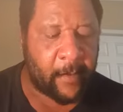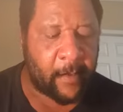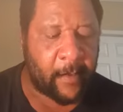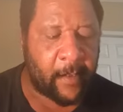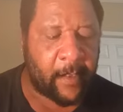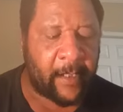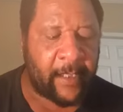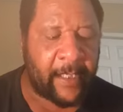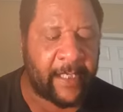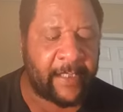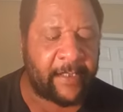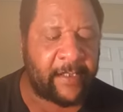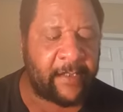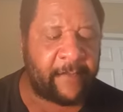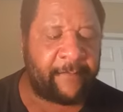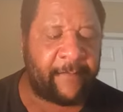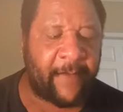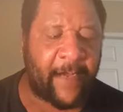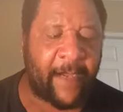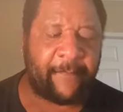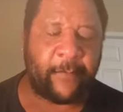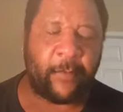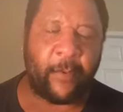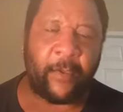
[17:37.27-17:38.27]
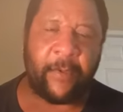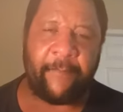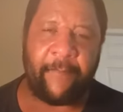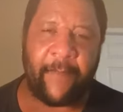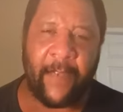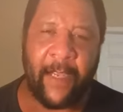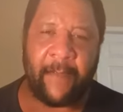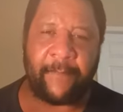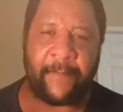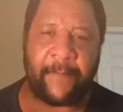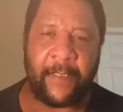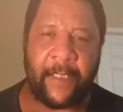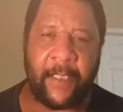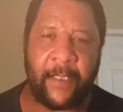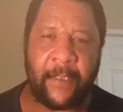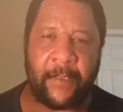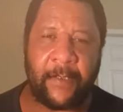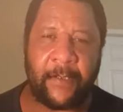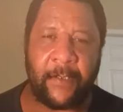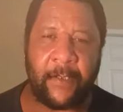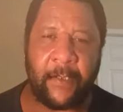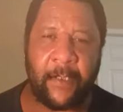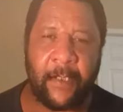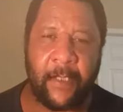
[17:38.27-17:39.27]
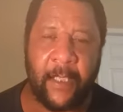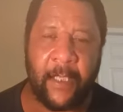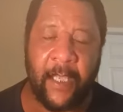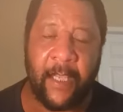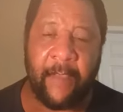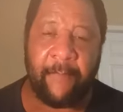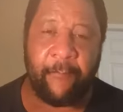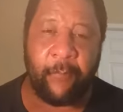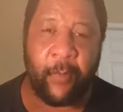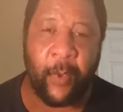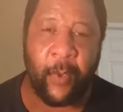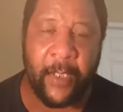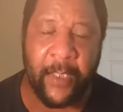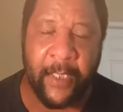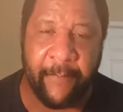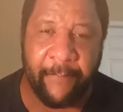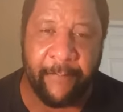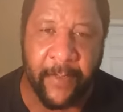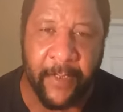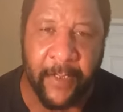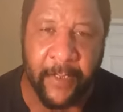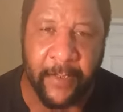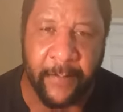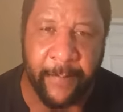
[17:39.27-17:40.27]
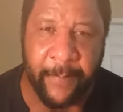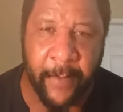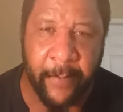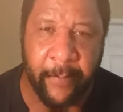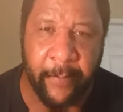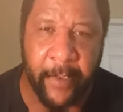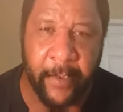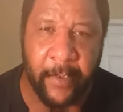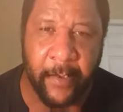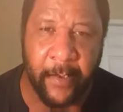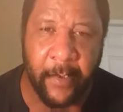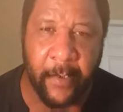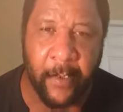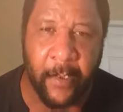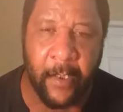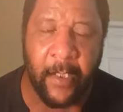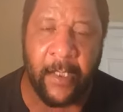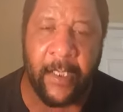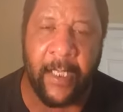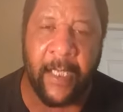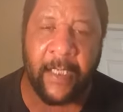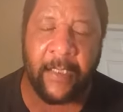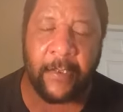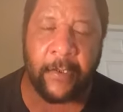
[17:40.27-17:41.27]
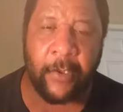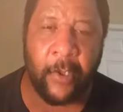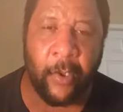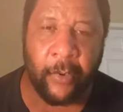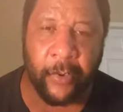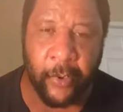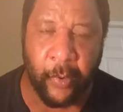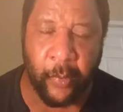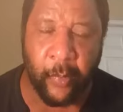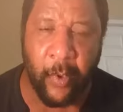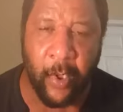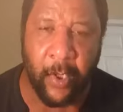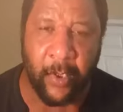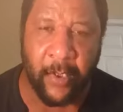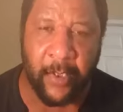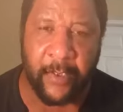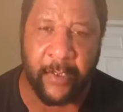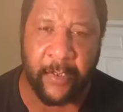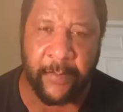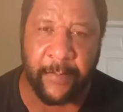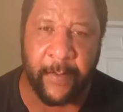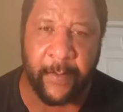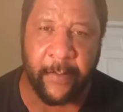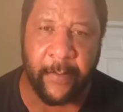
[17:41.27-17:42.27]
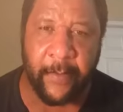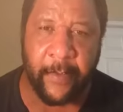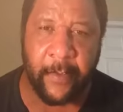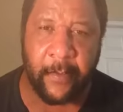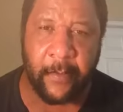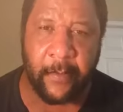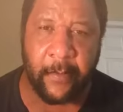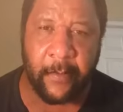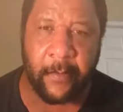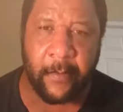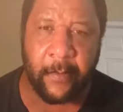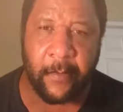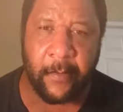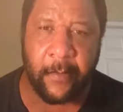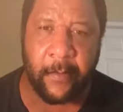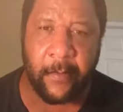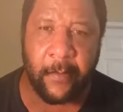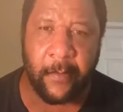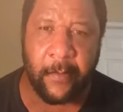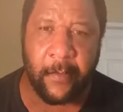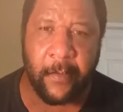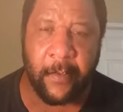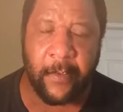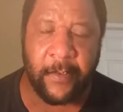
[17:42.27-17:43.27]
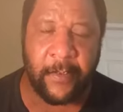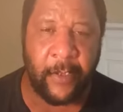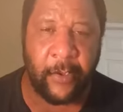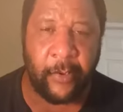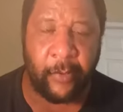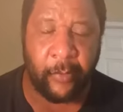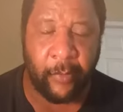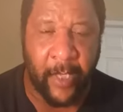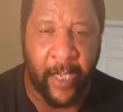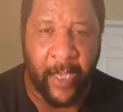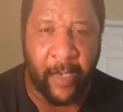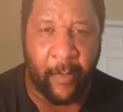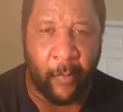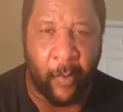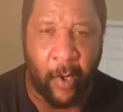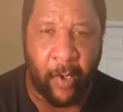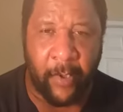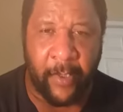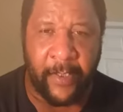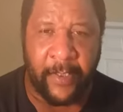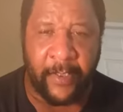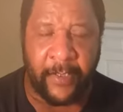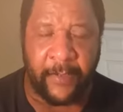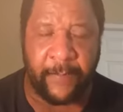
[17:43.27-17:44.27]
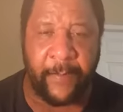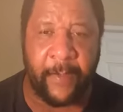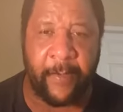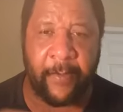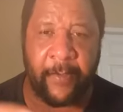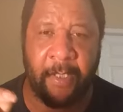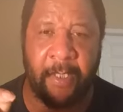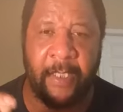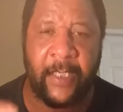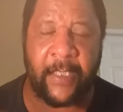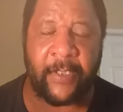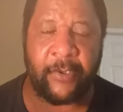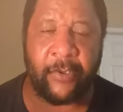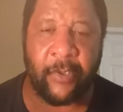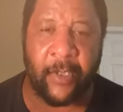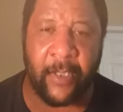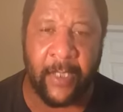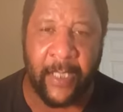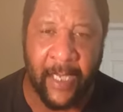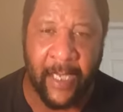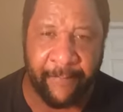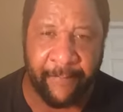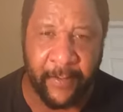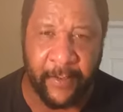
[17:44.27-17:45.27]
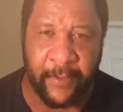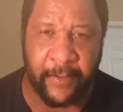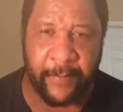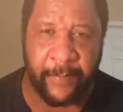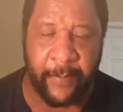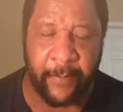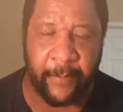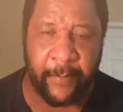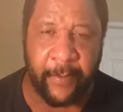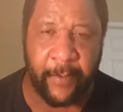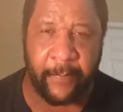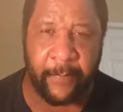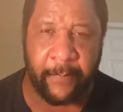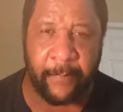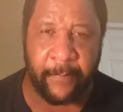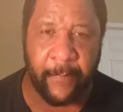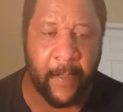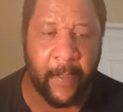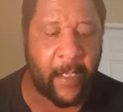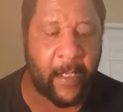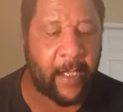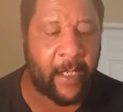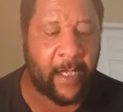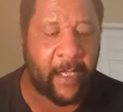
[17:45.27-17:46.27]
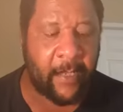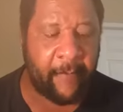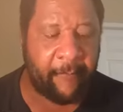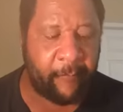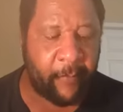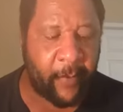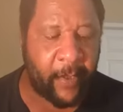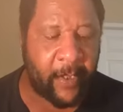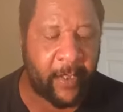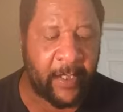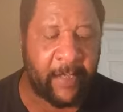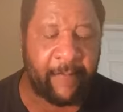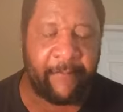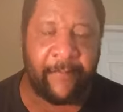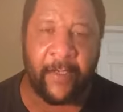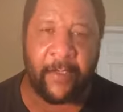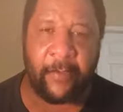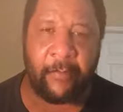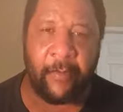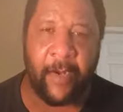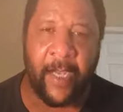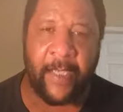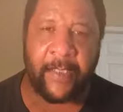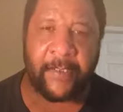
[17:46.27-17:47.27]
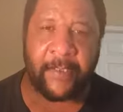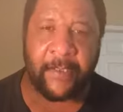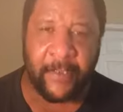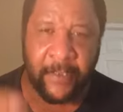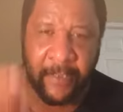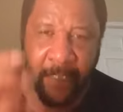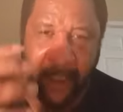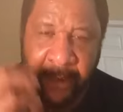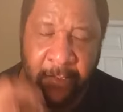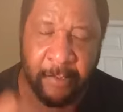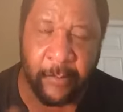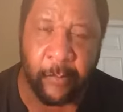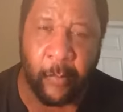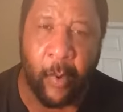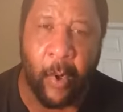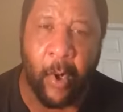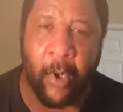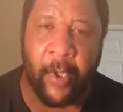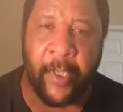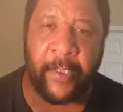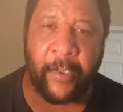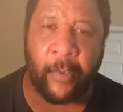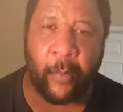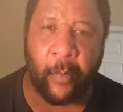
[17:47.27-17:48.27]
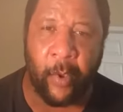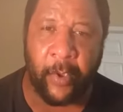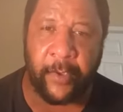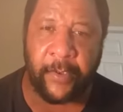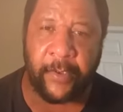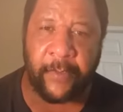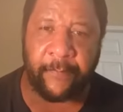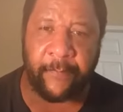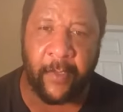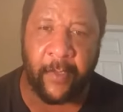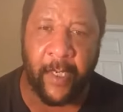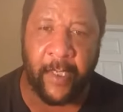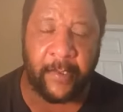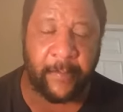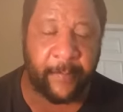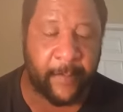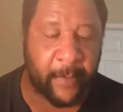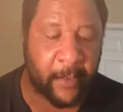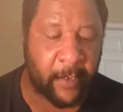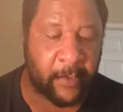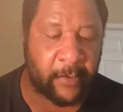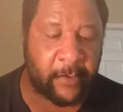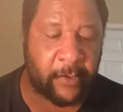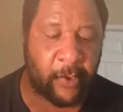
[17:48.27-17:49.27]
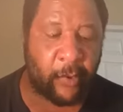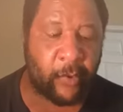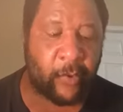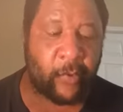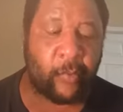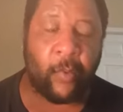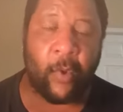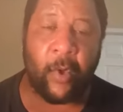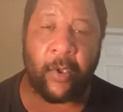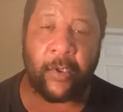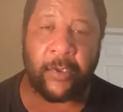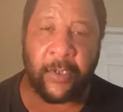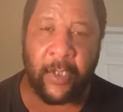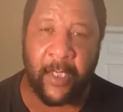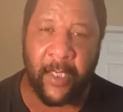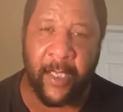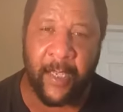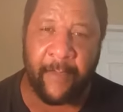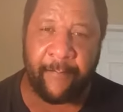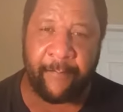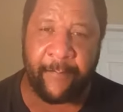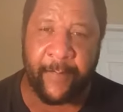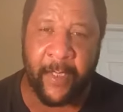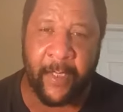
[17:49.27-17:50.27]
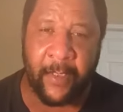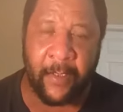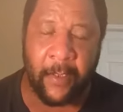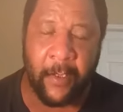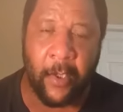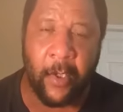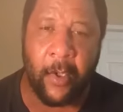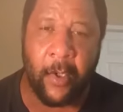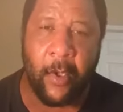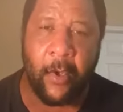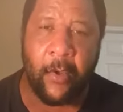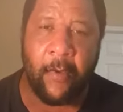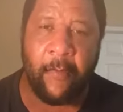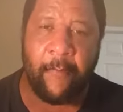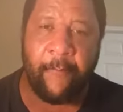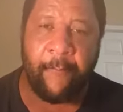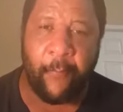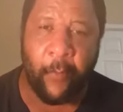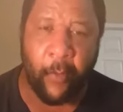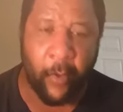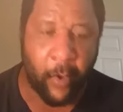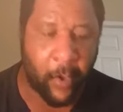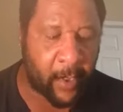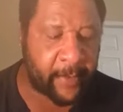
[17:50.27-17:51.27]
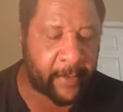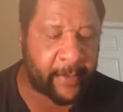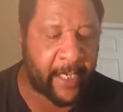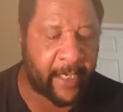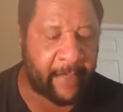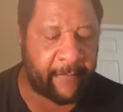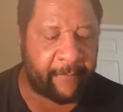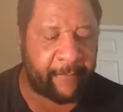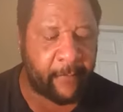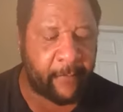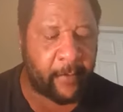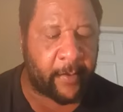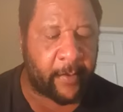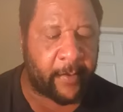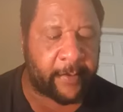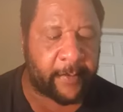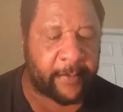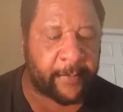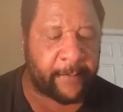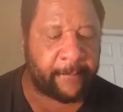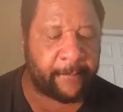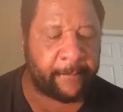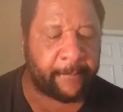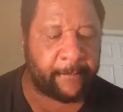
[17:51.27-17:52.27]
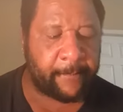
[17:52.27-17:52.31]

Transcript: Galatians 5:25 says, "If we live in the spirit, let us also walk in the spirit." See, you can't walk in the spirit unless you're alive in the spirit. If we live in Christ, let us walk in the works of Christ because those works have been foreordained for us.